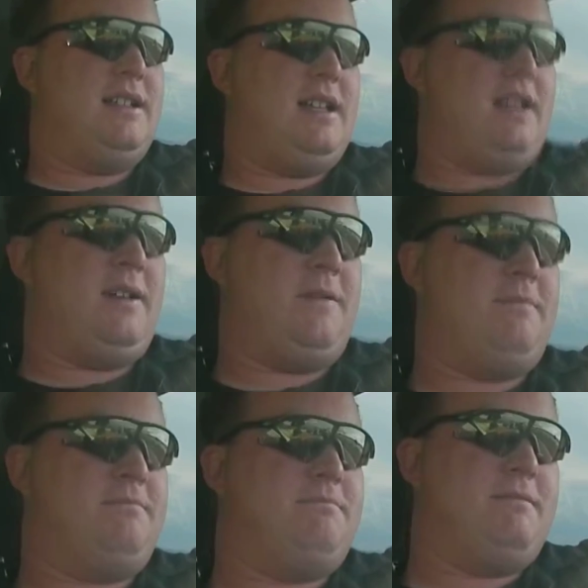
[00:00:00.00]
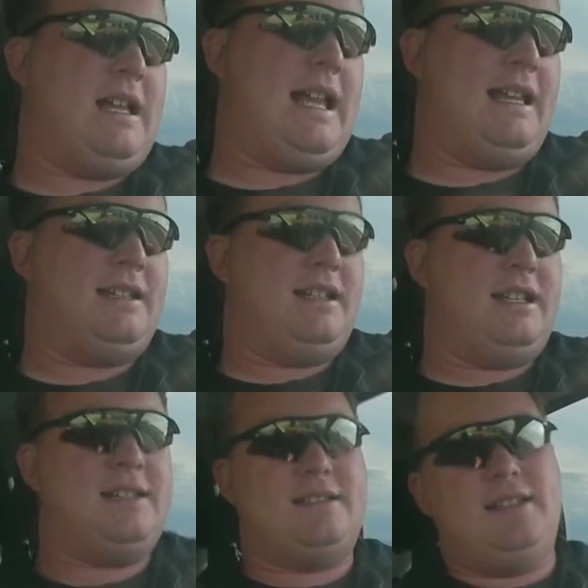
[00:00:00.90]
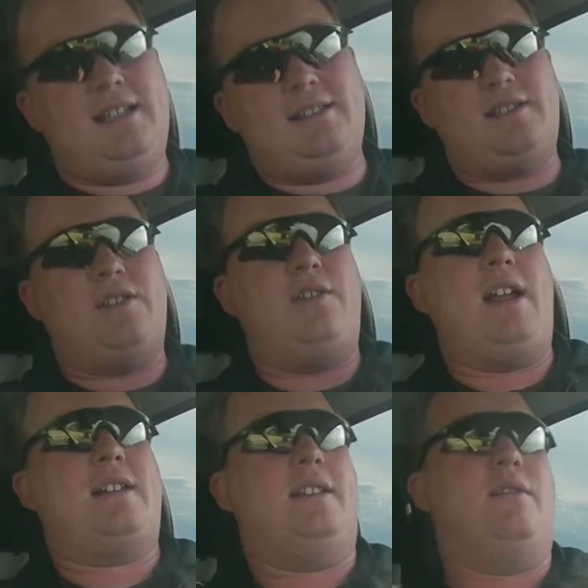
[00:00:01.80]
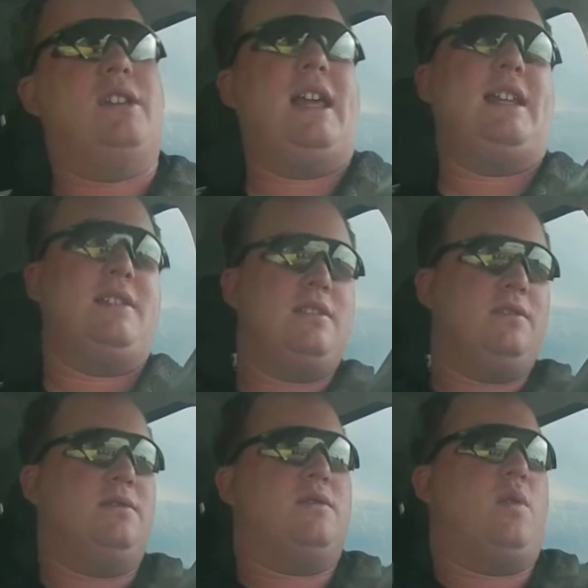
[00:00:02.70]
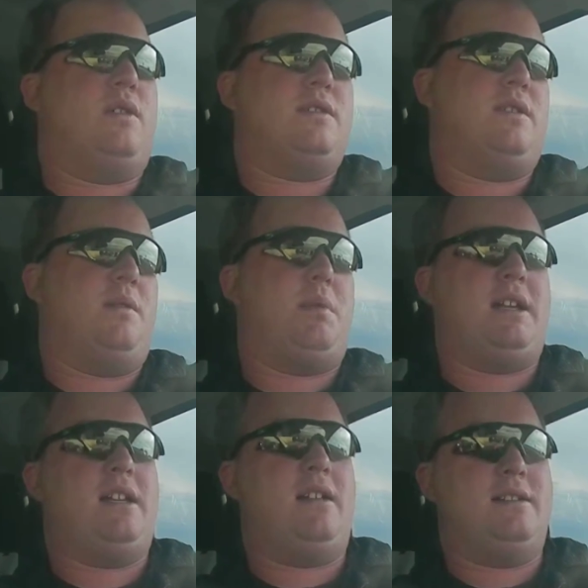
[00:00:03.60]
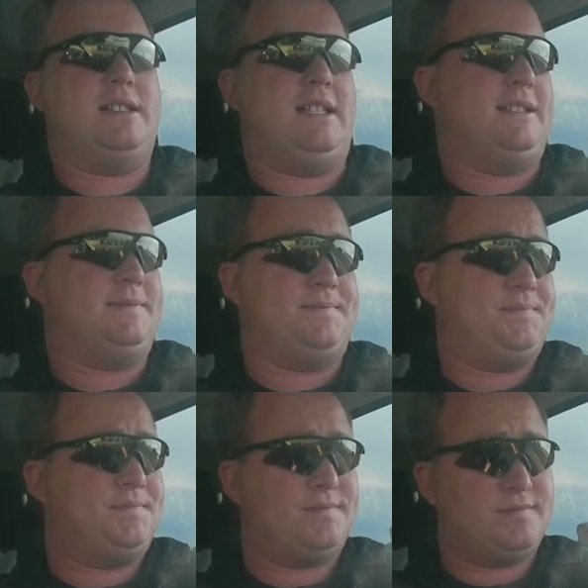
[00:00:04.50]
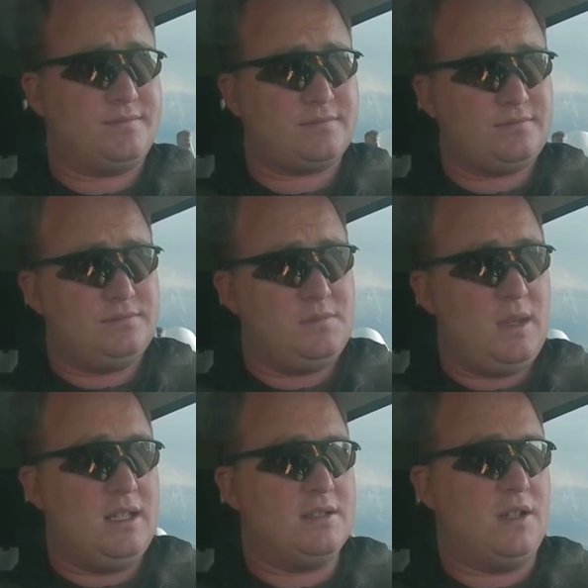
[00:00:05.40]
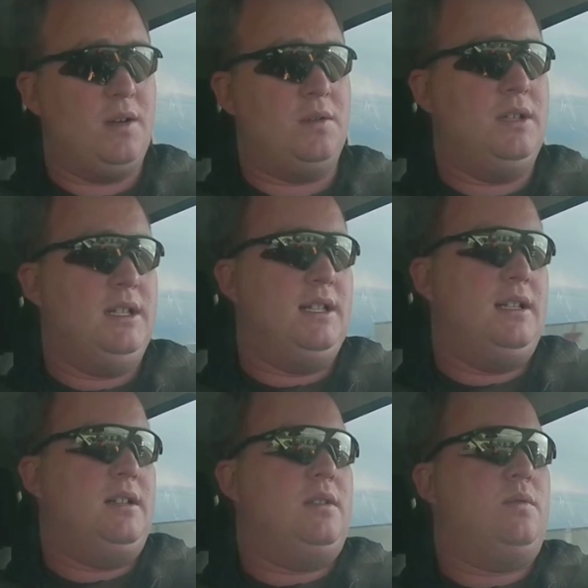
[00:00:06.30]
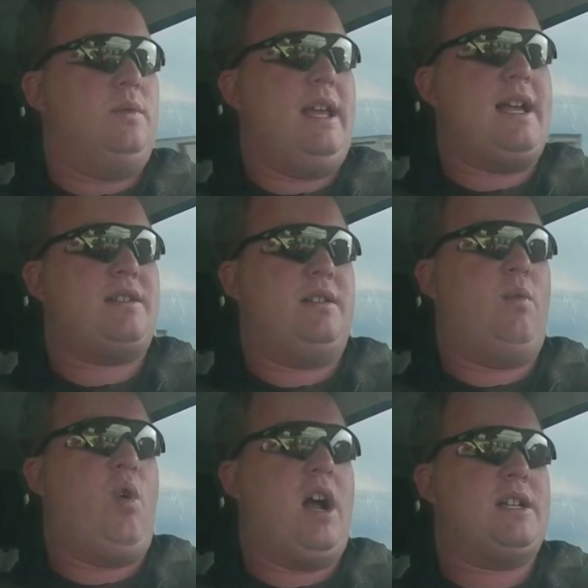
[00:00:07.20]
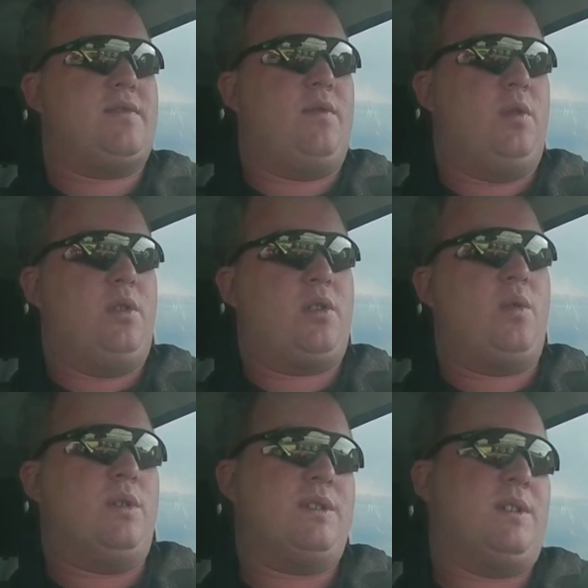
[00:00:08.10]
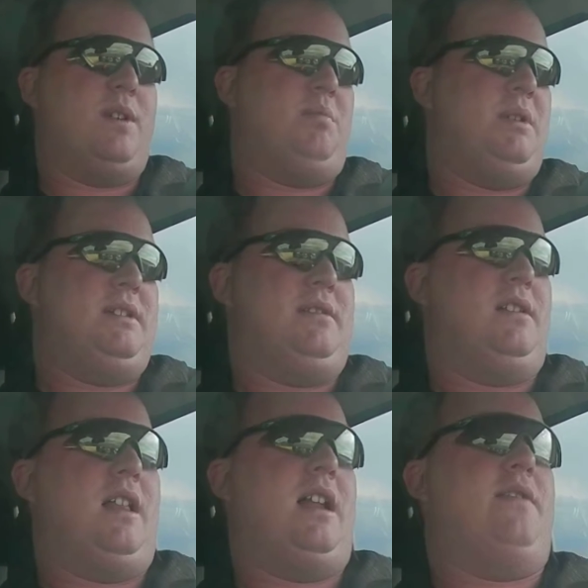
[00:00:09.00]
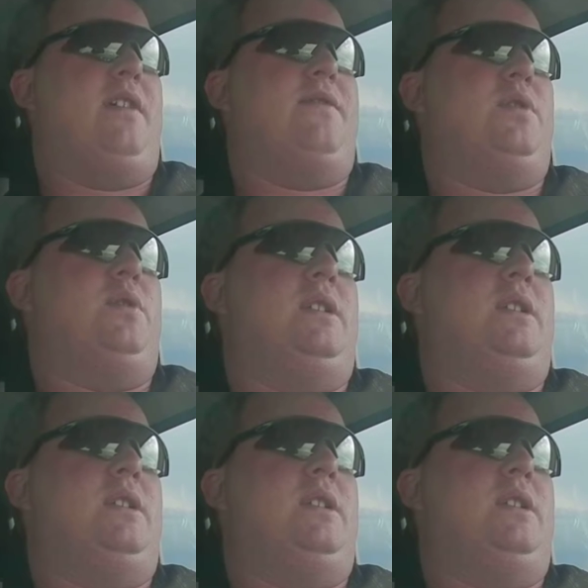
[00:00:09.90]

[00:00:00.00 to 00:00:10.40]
and it's directly related to corn syrup, I guarantee it. So we actually watch for corn syrup in a lot of our food,